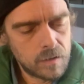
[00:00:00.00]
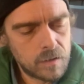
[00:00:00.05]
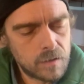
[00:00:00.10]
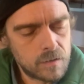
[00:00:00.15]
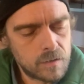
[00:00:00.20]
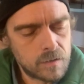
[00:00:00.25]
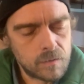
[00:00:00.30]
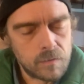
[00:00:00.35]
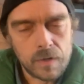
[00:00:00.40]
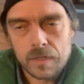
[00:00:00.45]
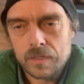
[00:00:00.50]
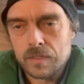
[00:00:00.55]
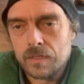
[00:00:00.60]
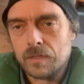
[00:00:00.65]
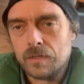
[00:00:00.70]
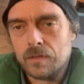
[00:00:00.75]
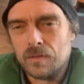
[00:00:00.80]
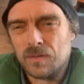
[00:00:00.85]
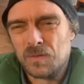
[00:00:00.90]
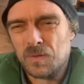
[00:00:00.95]
the rest of
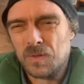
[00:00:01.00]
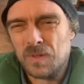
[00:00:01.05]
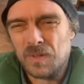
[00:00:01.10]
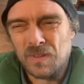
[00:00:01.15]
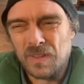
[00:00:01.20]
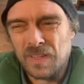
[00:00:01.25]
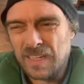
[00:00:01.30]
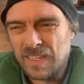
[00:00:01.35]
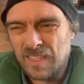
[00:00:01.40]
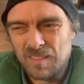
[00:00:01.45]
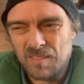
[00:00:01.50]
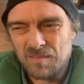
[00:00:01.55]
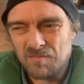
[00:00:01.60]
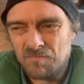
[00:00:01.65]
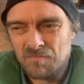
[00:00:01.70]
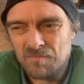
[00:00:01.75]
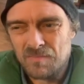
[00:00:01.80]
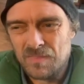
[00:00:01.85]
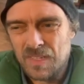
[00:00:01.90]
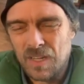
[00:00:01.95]
those real, like,
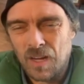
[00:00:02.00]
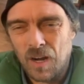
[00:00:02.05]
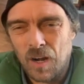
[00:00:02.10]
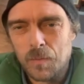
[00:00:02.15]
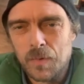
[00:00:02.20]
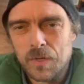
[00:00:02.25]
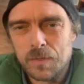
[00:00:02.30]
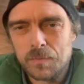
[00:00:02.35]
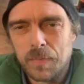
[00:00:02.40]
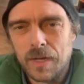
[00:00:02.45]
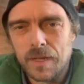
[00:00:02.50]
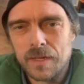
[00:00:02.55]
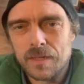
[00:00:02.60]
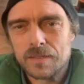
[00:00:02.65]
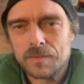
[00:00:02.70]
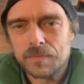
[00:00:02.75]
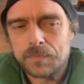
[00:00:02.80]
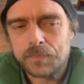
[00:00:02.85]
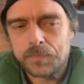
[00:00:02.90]
garbage bikes.